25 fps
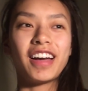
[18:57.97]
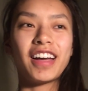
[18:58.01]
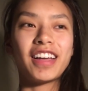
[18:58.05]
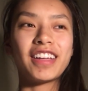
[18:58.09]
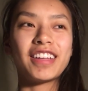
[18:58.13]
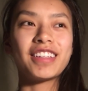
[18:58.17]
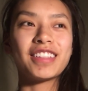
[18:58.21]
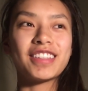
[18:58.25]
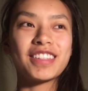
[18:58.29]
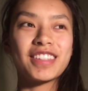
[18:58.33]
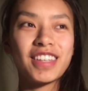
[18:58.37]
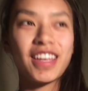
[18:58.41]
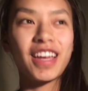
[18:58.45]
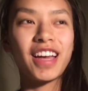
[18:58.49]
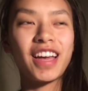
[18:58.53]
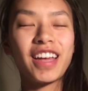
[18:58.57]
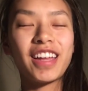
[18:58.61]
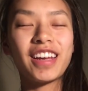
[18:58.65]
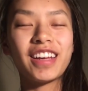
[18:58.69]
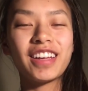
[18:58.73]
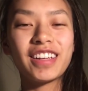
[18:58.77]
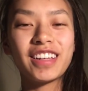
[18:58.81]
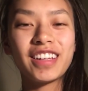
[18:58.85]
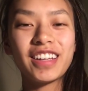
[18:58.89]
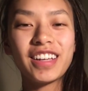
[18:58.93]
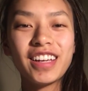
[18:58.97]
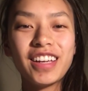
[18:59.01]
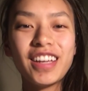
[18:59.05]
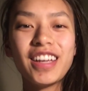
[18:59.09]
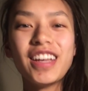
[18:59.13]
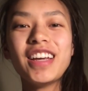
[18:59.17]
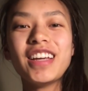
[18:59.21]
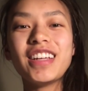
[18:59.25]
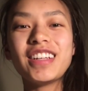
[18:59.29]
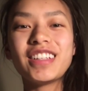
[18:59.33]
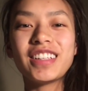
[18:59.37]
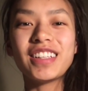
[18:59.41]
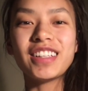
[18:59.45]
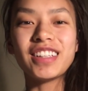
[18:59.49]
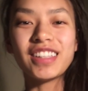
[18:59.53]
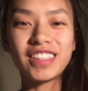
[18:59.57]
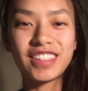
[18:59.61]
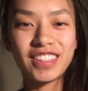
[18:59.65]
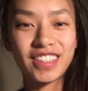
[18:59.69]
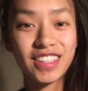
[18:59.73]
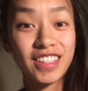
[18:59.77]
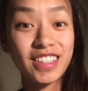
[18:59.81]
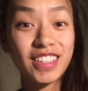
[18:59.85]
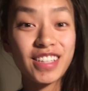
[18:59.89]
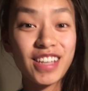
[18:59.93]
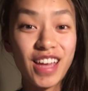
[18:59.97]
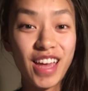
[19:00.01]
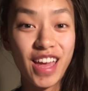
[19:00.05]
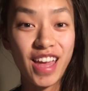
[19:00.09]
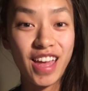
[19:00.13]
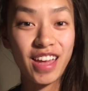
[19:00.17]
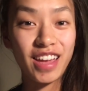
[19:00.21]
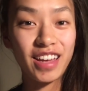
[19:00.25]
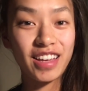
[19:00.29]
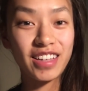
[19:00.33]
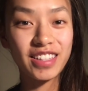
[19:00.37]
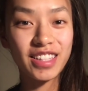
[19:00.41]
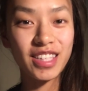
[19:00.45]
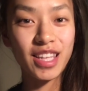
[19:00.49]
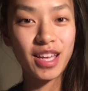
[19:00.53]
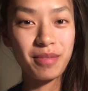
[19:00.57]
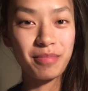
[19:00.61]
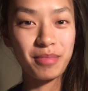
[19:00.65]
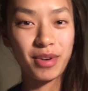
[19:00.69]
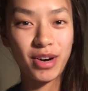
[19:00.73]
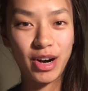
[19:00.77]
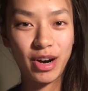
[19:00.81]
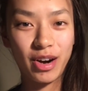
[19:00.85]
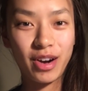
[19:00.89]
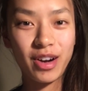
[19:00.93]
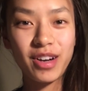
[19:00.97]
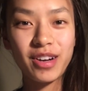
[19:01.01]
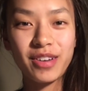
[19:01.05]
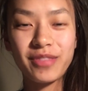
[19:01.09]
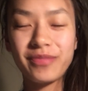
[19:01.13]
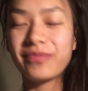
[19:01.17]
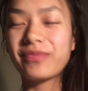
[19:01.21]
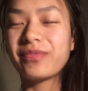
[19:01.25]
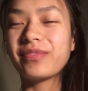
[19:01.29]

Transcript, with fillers: I decided to listen to ASMR.